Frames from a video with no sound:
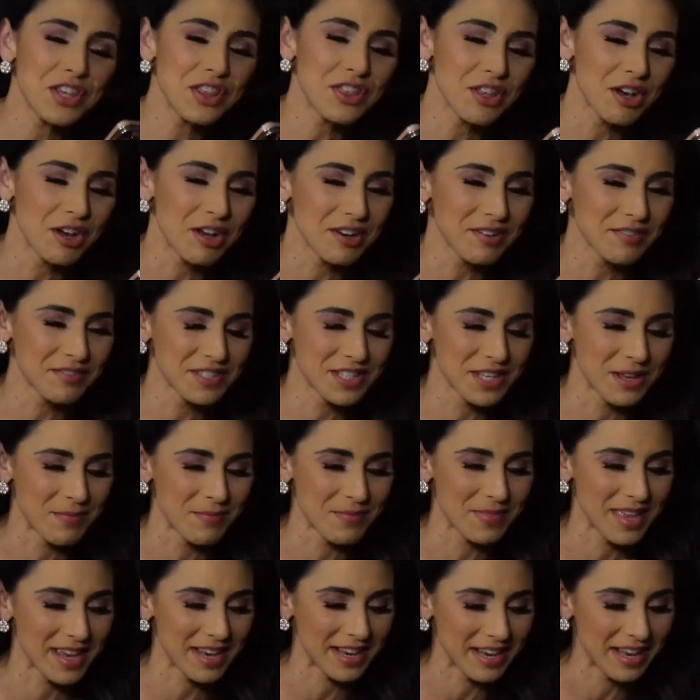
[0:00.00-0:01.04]
thought of
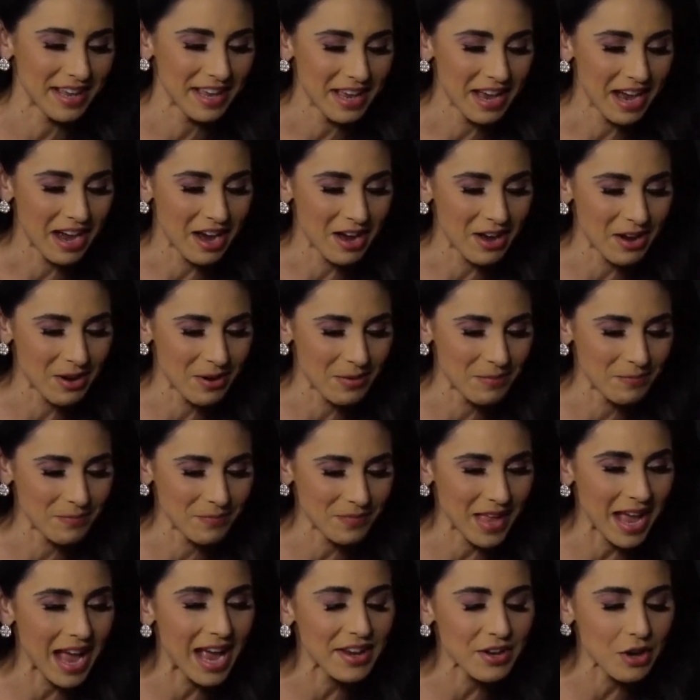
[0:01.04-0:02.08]
something.
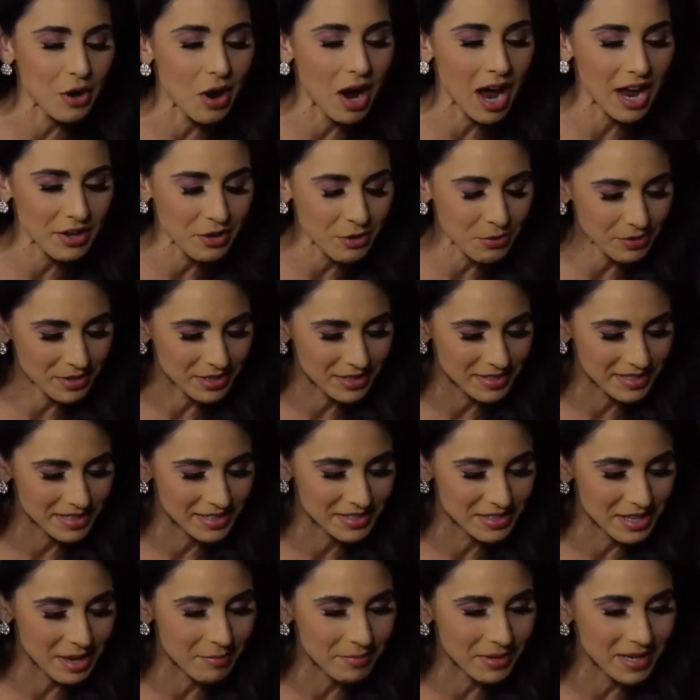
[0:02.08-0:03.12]
I know what it
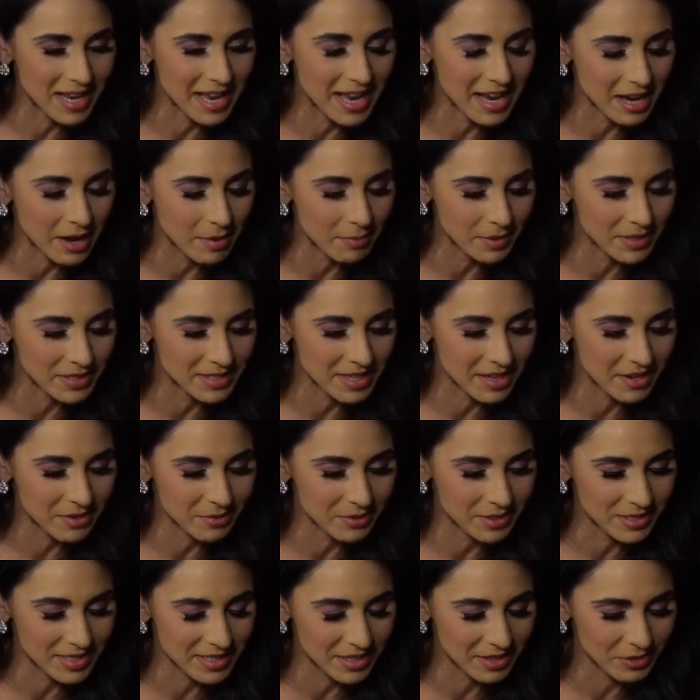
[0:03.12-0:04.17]
is. I'm gonna hang up because I don't
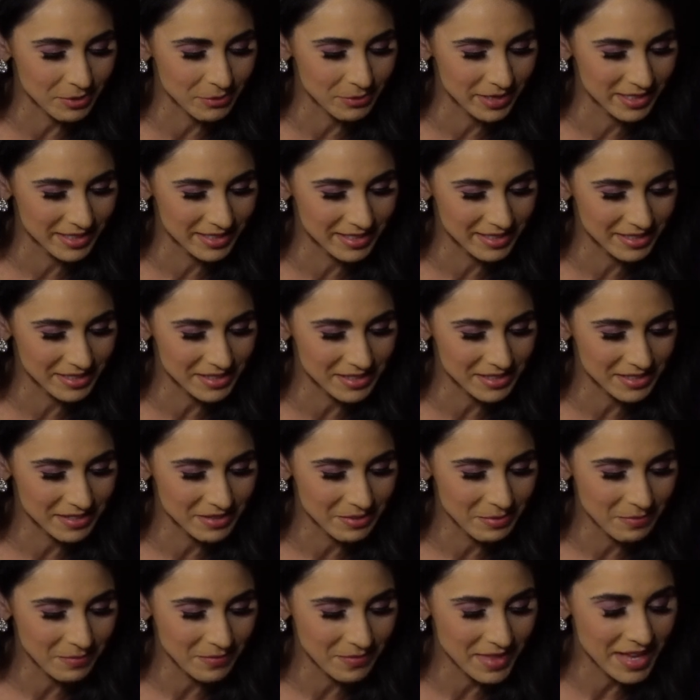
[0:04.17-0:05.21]
want to tell you what it is.
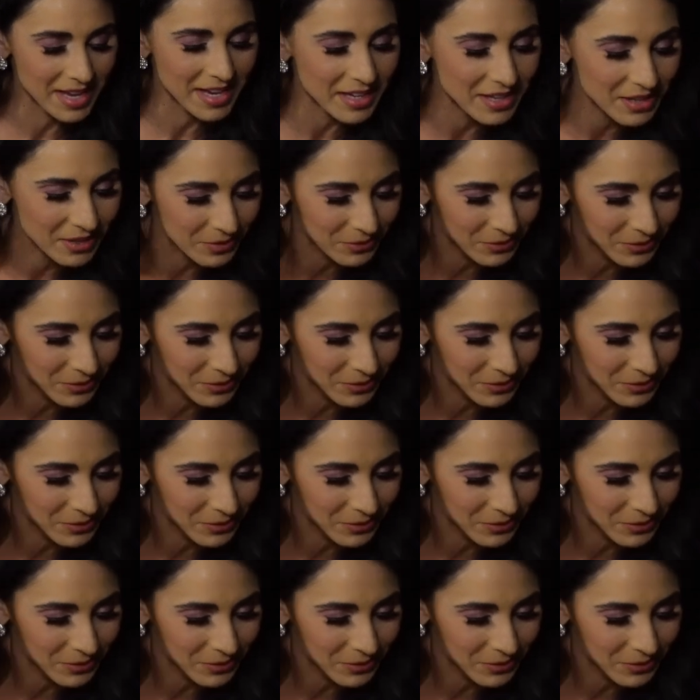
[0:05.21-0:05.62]
Thank you.